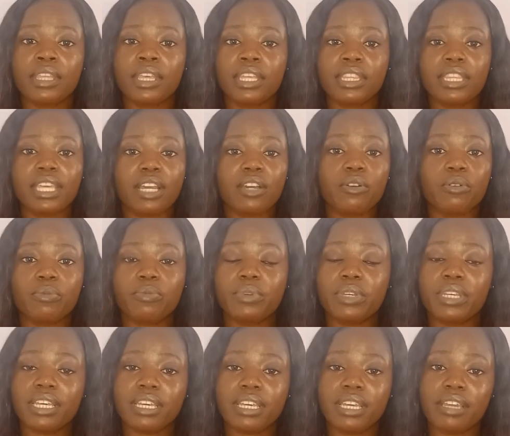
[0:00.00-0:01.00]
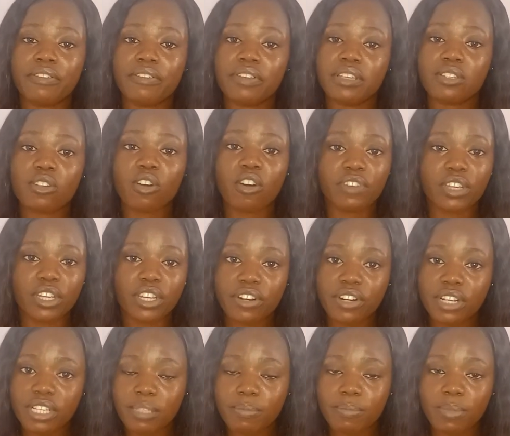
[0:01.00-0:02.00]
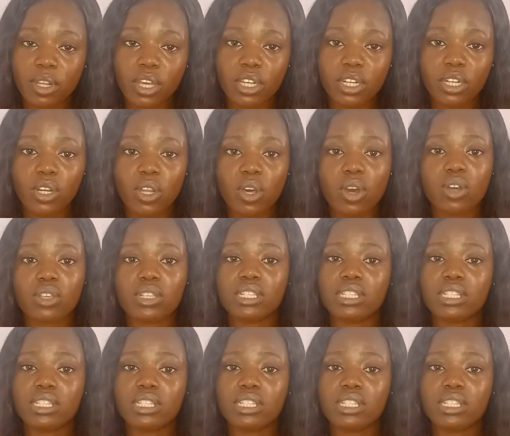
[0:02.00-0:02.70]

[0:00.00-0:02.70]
There could be a risk of increased blood loss,